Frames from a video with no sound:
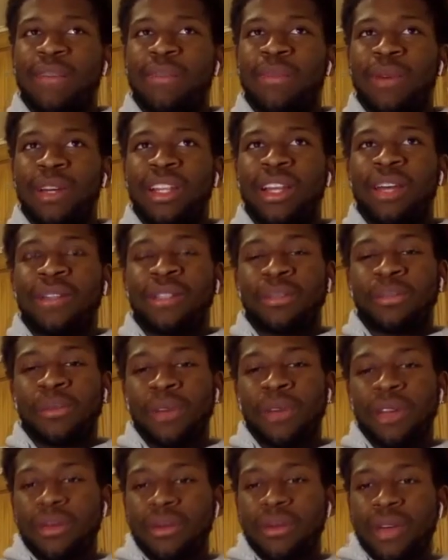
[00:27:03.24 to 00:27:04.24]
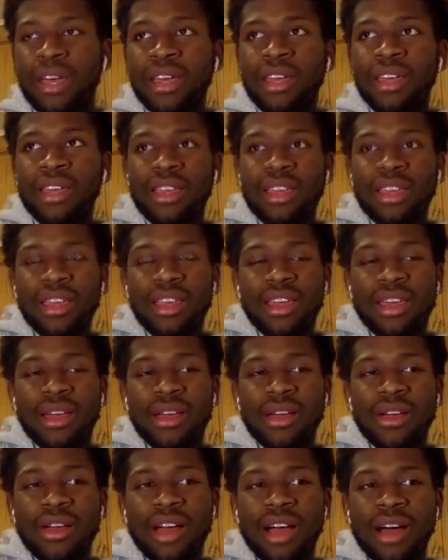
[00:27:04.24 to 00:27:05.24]
like that. But that was a point where
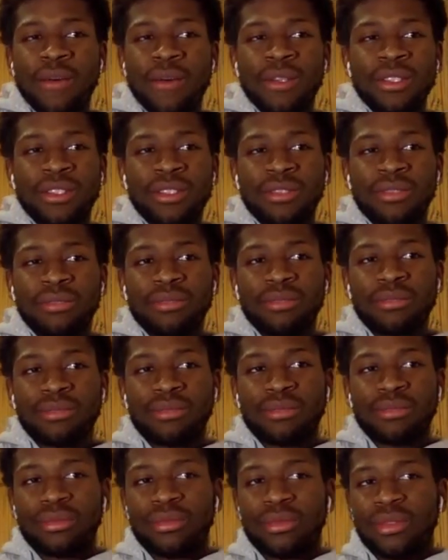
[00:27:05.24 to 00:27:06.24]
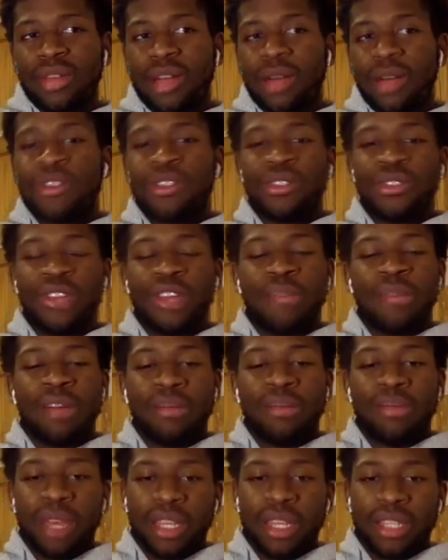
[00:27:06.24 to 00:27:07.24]
I wasn't I wasn't doing
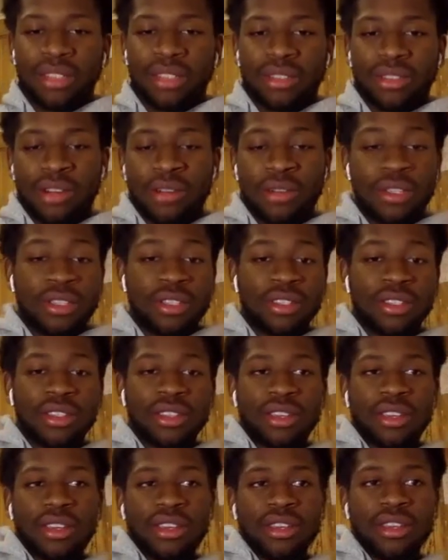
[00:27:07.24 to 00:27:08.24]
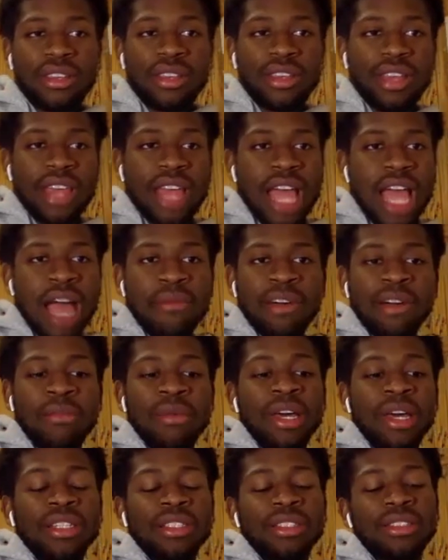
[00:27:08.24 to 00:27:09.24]
my best, or I wasn't at my
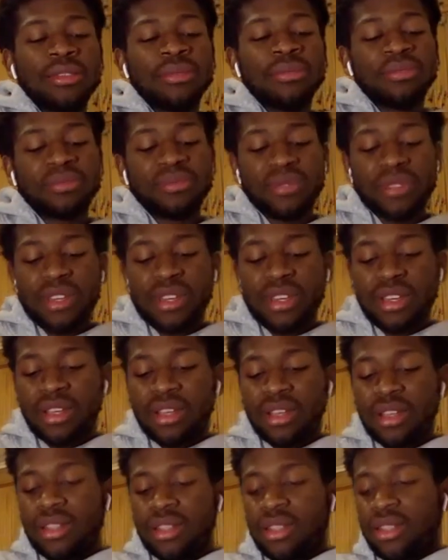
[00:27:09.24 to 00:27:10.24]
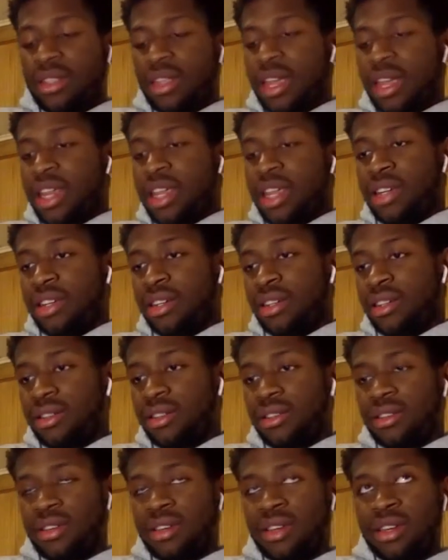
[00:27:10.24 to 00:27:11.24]
best. And then
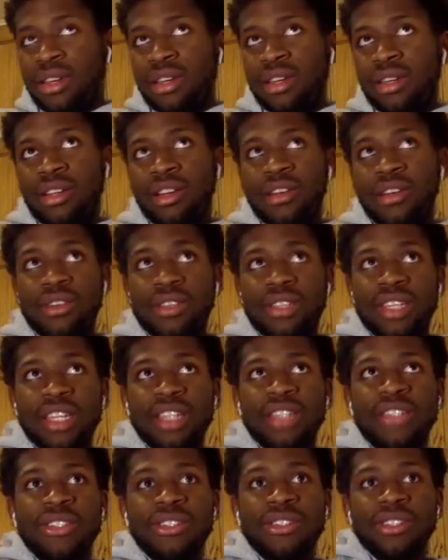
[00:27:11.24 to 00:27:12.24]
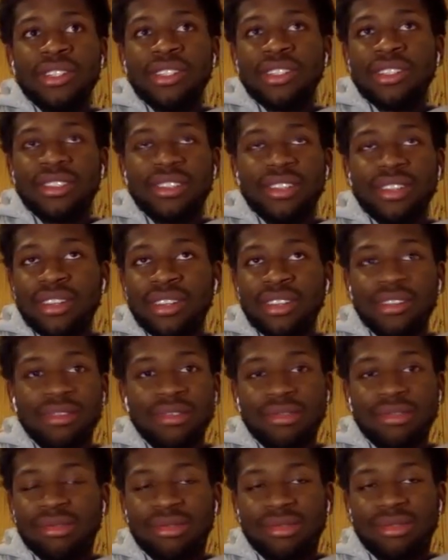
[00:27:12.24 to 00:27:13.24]
uh, going on to injuries, yeah,
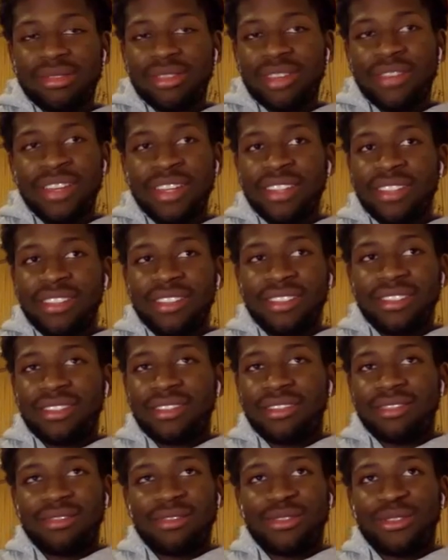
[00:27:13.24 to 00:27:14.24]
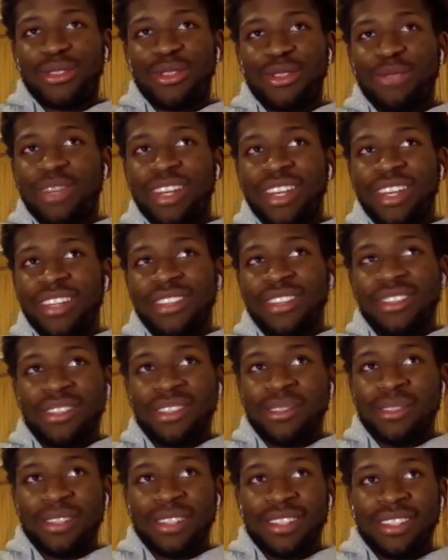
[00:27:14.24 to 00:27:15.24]
I've had too many
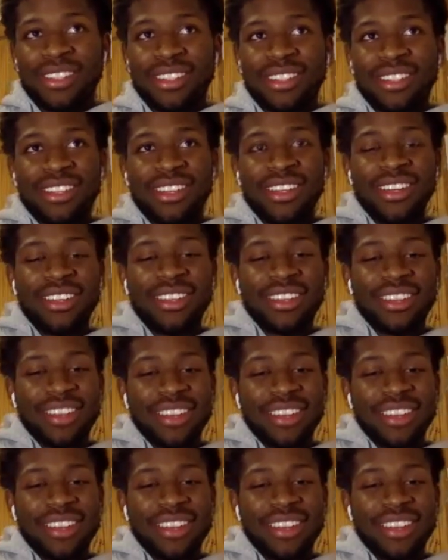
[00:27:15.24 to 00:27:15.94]
injuries, and like,